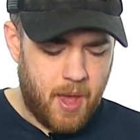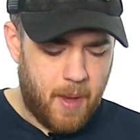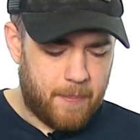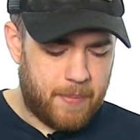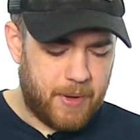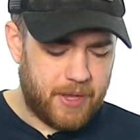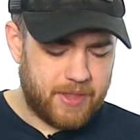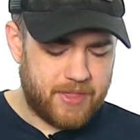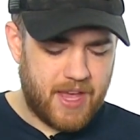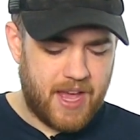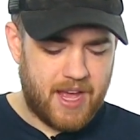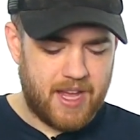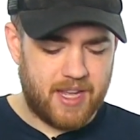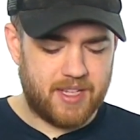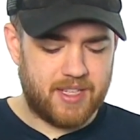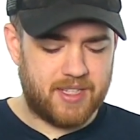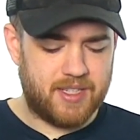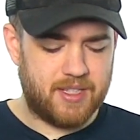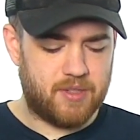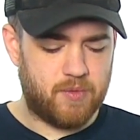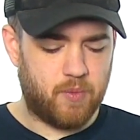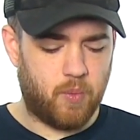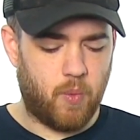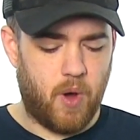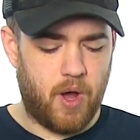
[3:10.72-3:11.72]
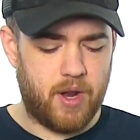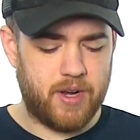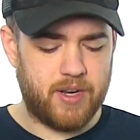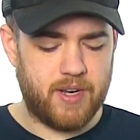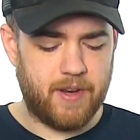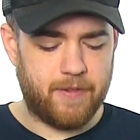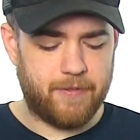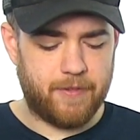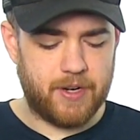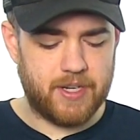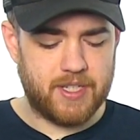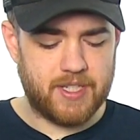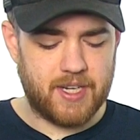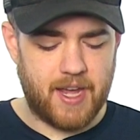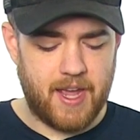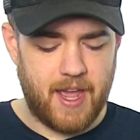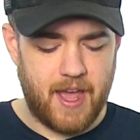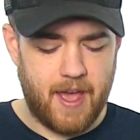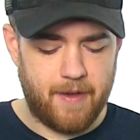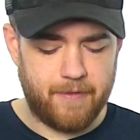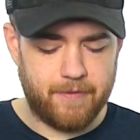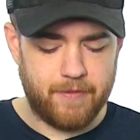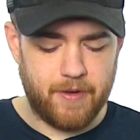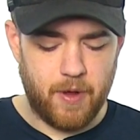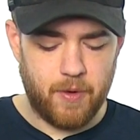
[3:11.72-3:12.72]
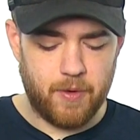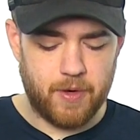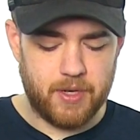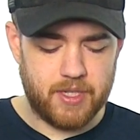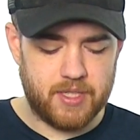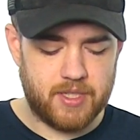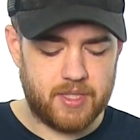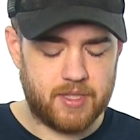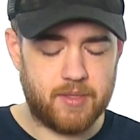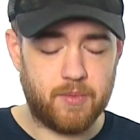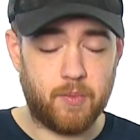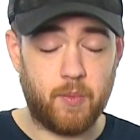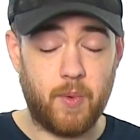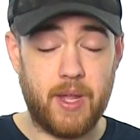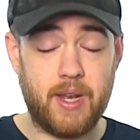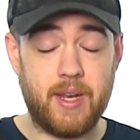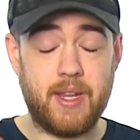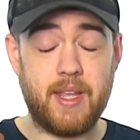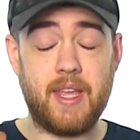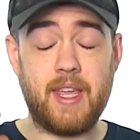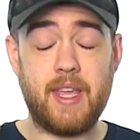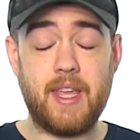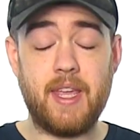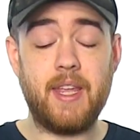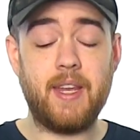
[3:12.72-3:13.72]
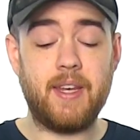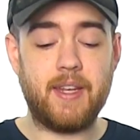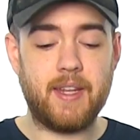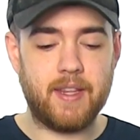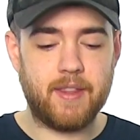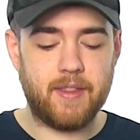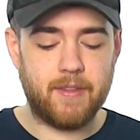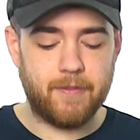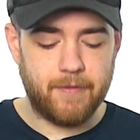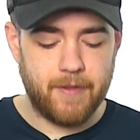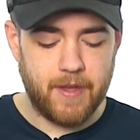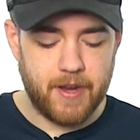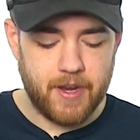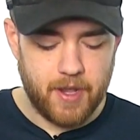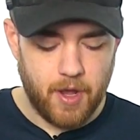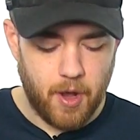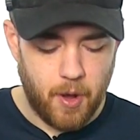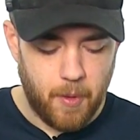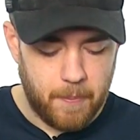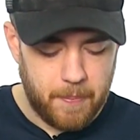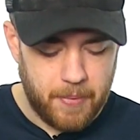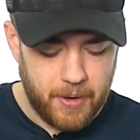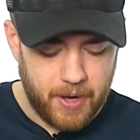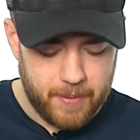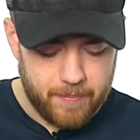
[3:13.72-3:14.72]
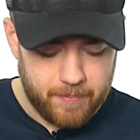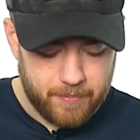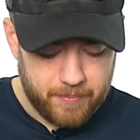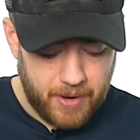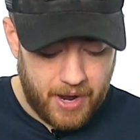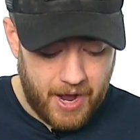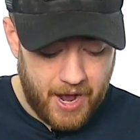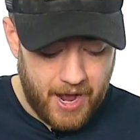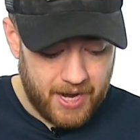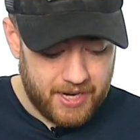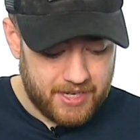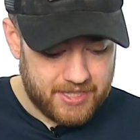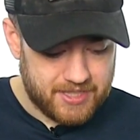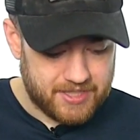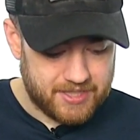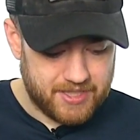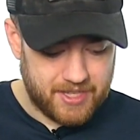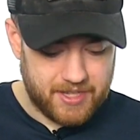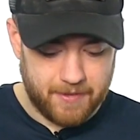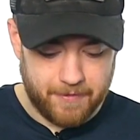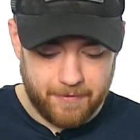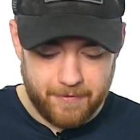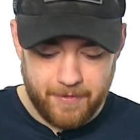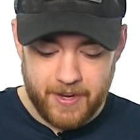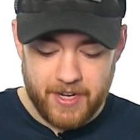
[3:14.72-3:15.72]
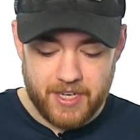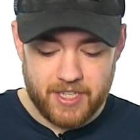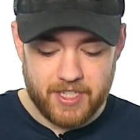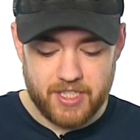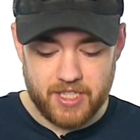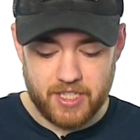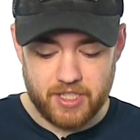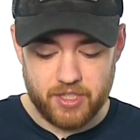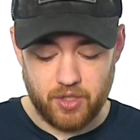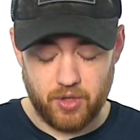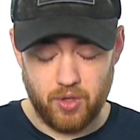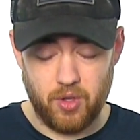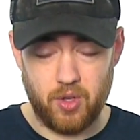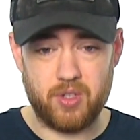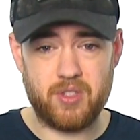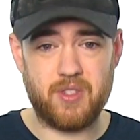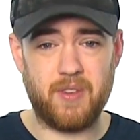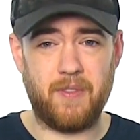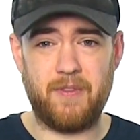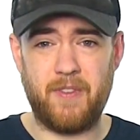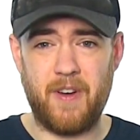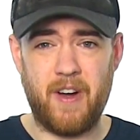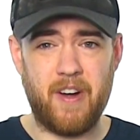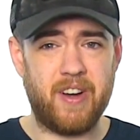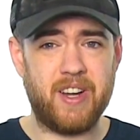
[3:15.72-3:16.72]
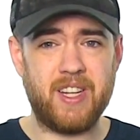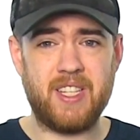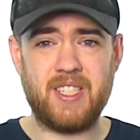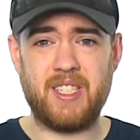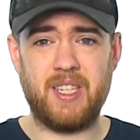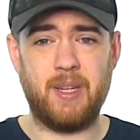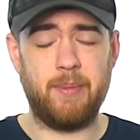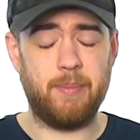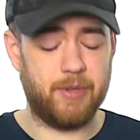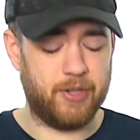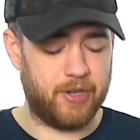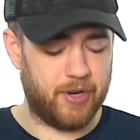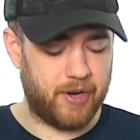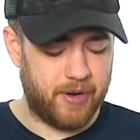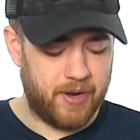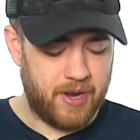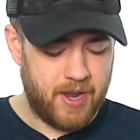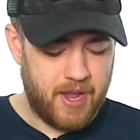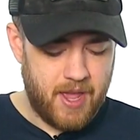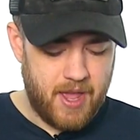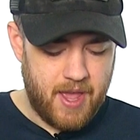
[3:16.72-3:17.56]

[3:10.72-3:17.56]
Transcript: But that is one difference I have noticed when he did the video. But honestly, the finishes looked very similar.